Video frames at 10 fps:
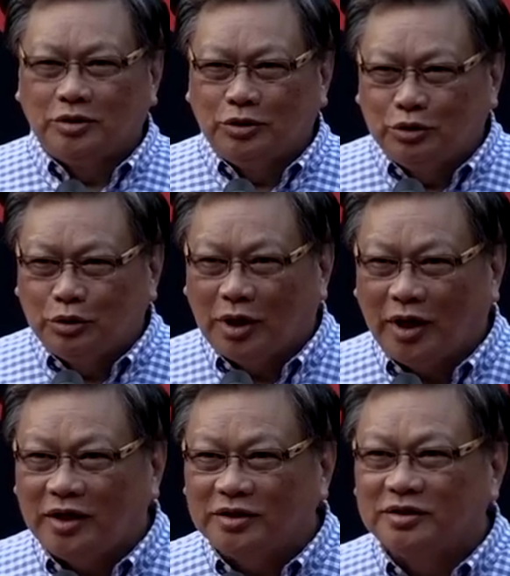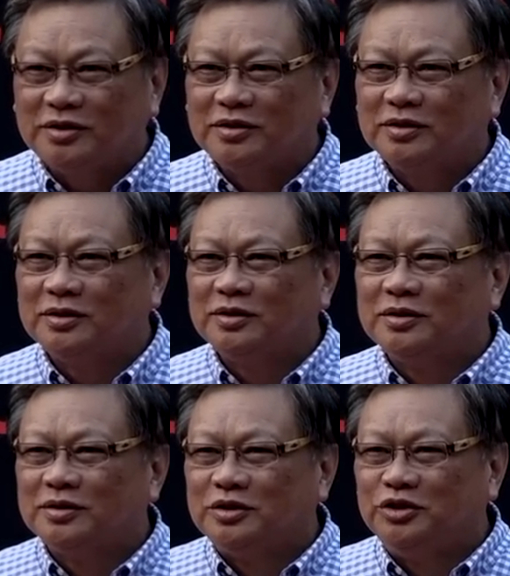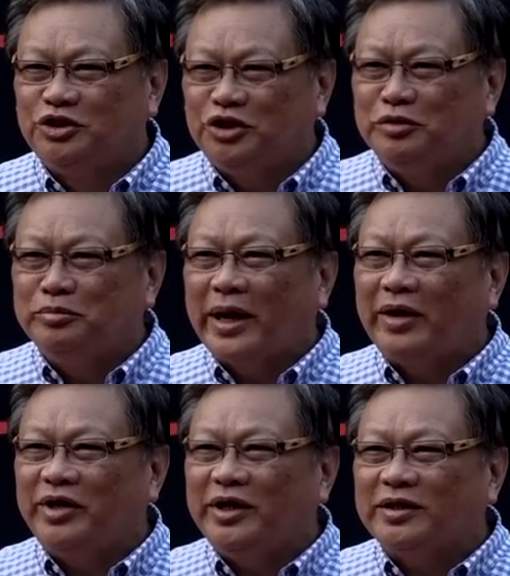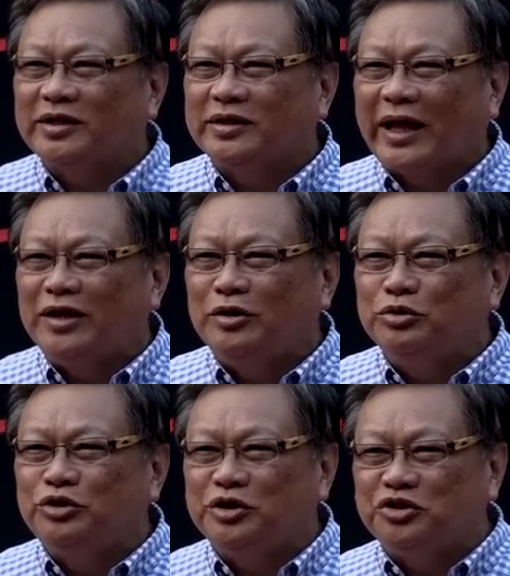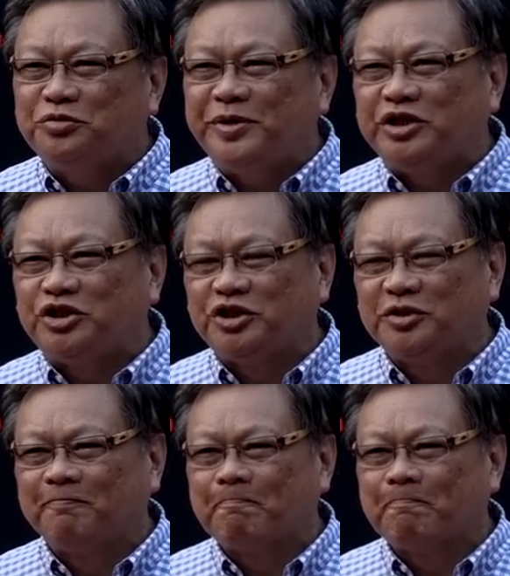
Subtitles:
You heard Jean Mary Tan Liu Jin's speech